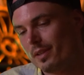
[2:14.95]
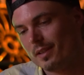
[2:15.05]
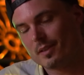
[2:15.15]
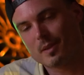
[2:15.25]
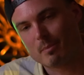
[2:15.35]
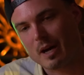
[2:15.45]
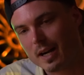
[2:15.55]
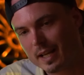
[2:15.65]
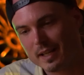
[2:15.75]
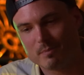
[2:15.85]
you know, the
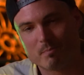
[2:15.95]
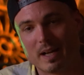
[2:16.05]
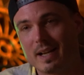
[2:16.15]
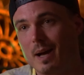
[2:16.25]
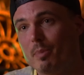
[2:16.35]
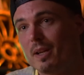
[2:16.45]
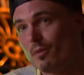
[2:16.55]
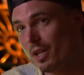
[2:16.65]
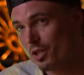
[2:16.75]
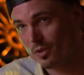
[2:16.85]
body might not be
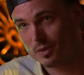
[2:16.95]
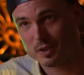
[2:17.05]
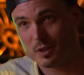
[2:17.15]
original.